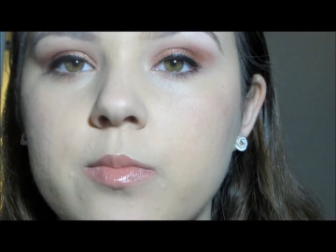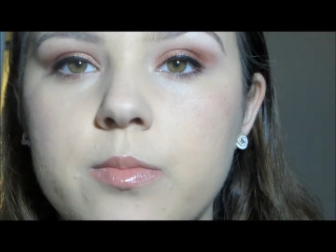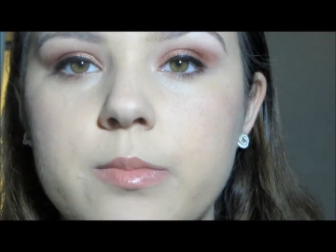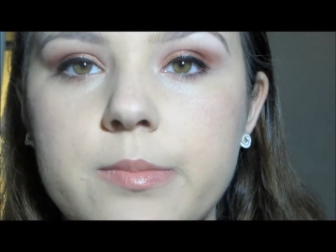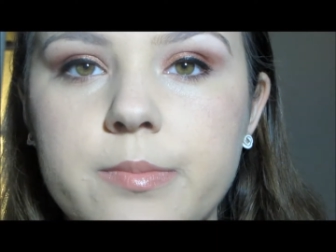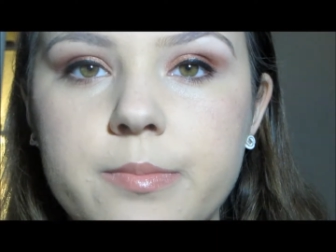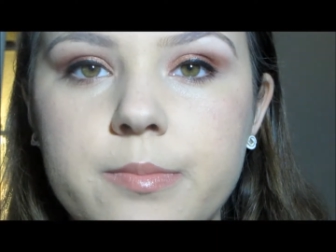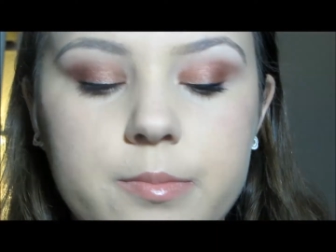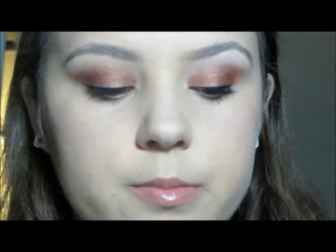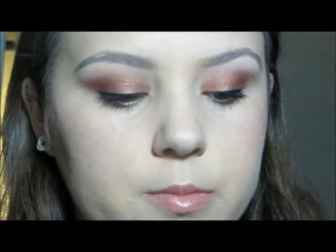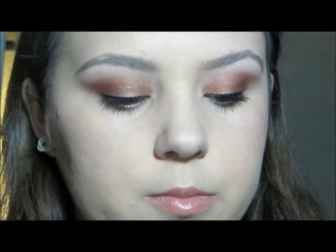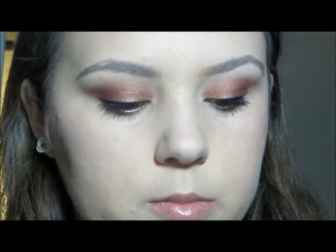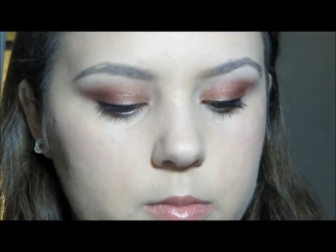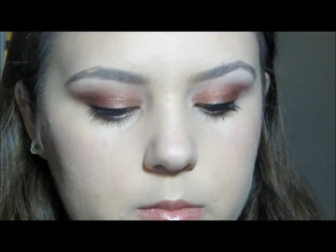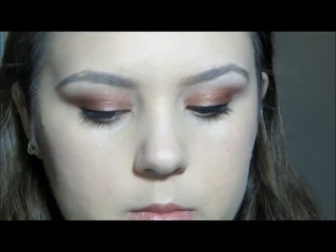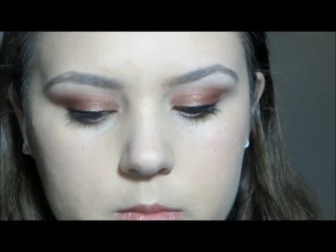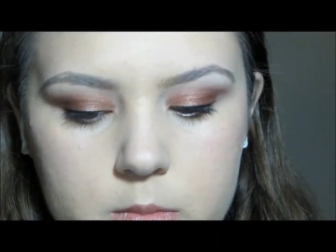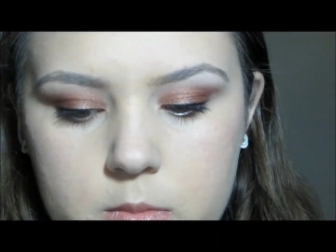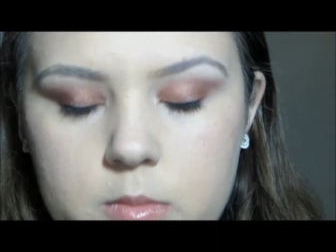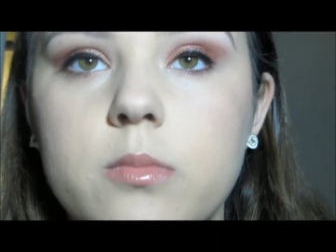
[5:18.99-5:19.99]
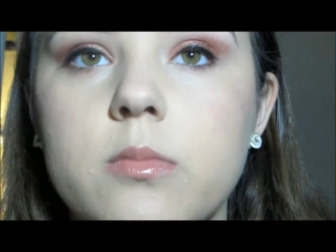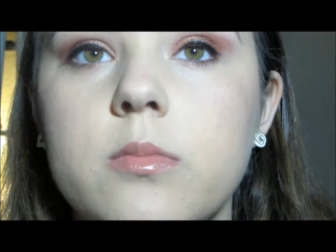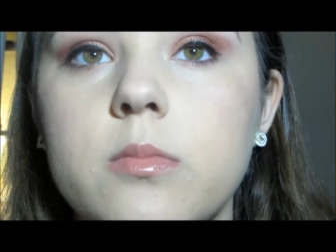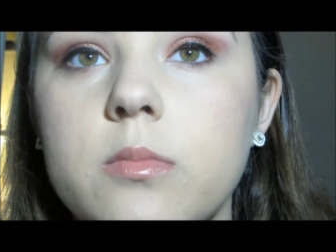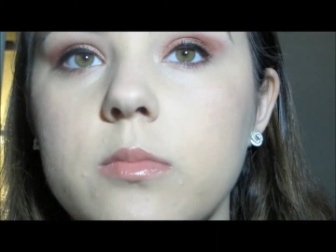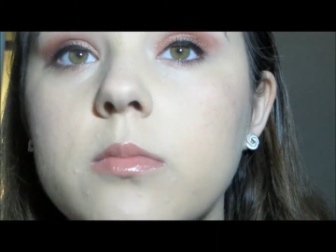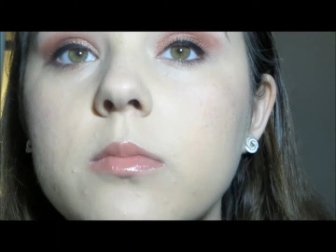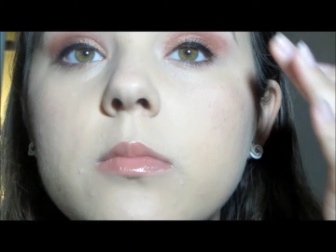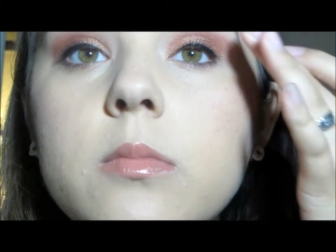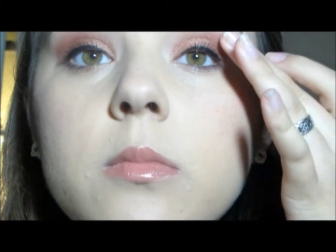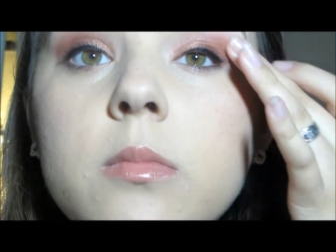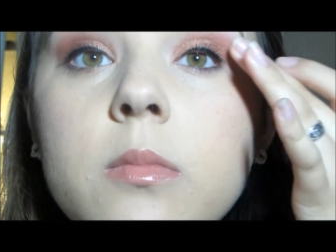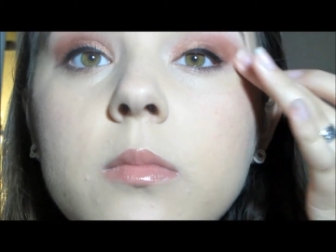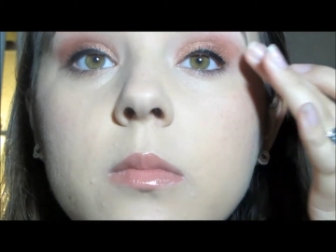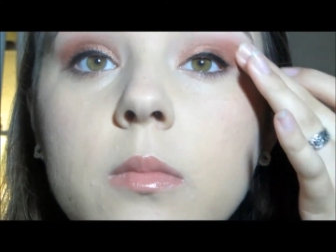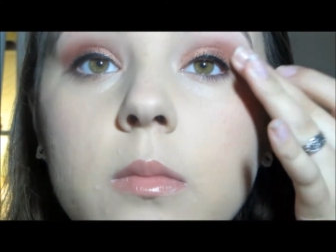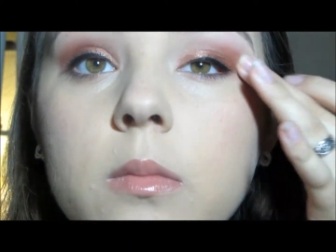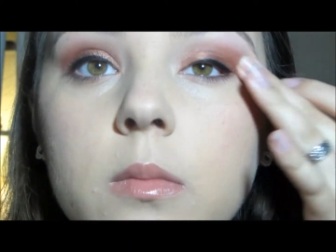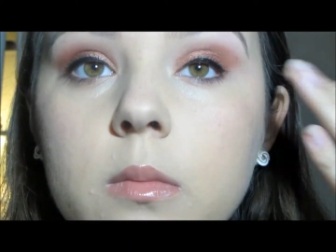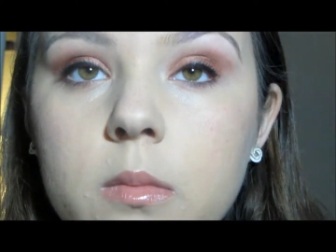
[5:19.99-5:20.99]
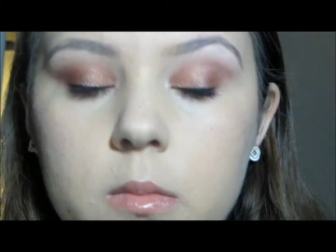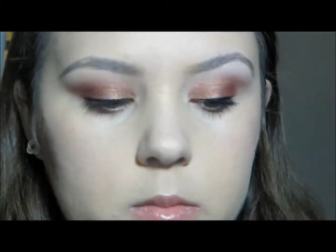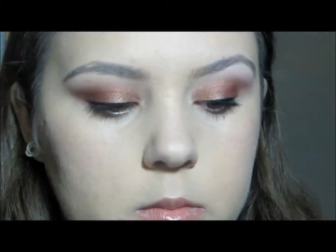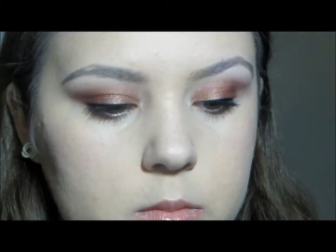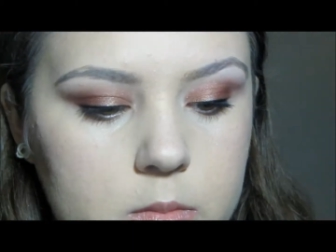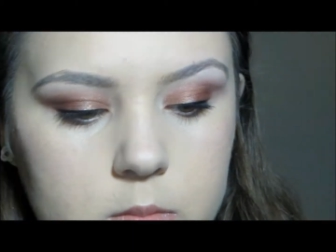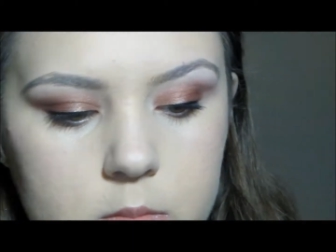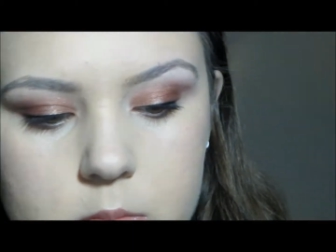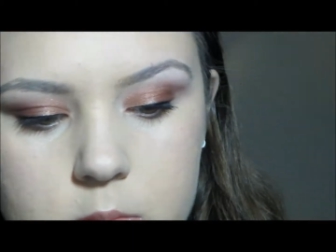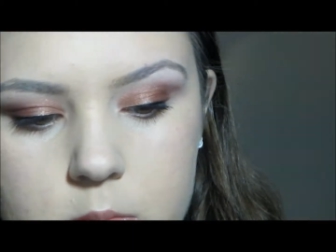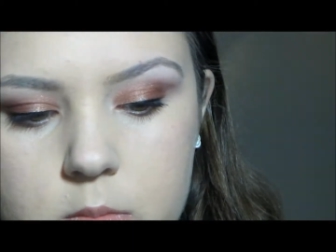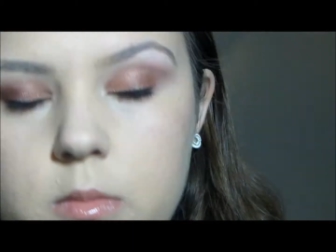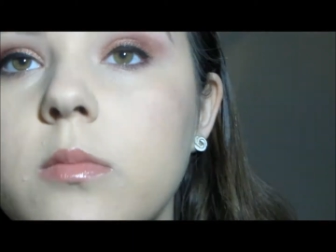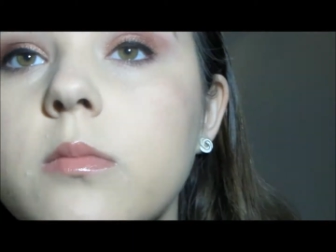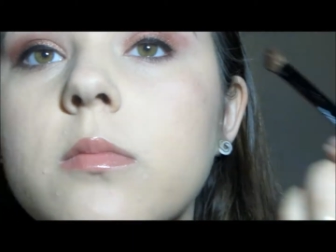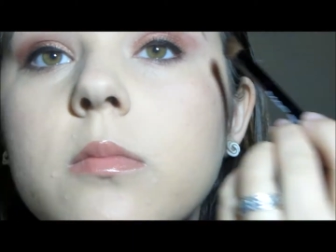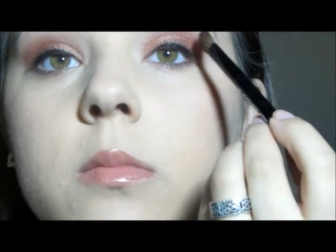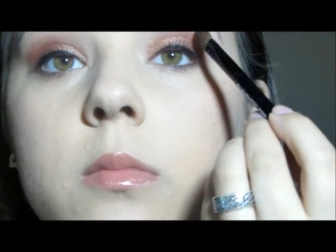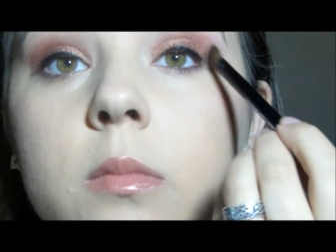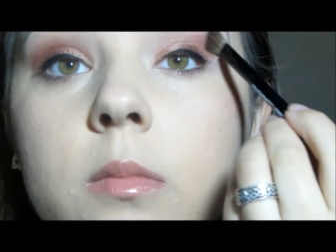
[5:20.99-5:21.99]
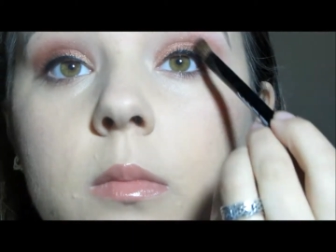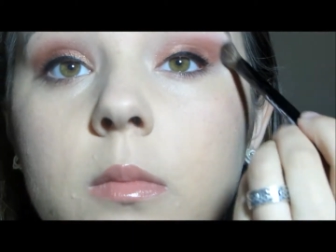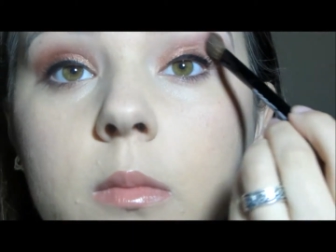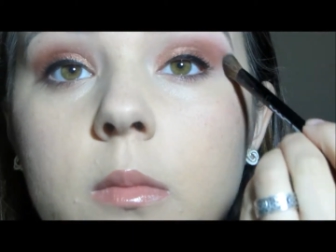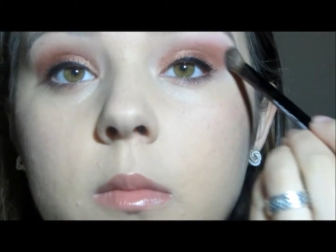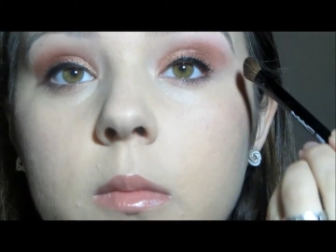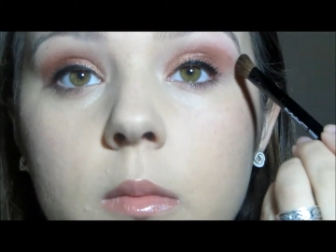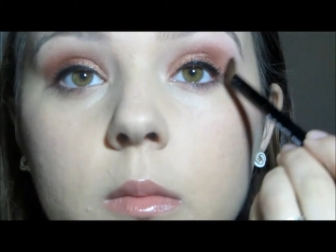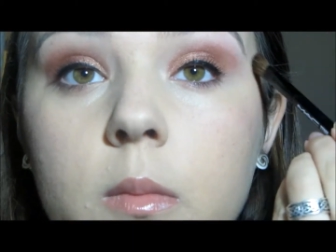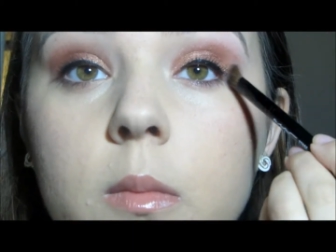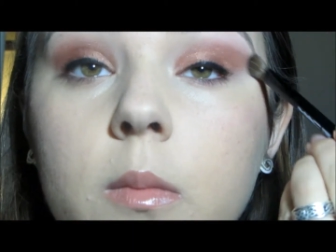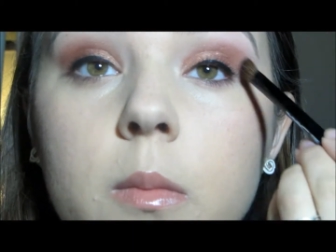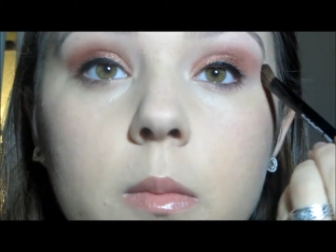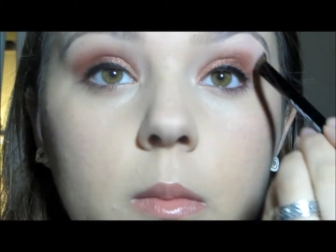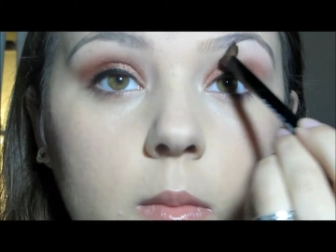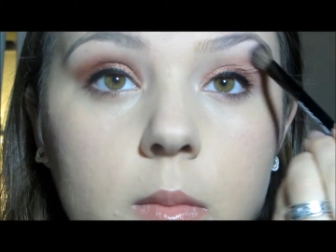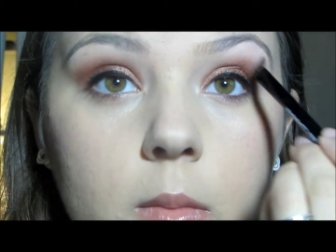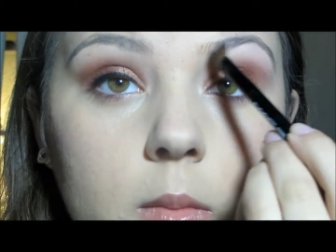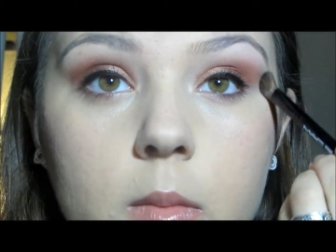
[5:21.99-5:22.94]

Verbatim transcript: so if you wanted to change this to be more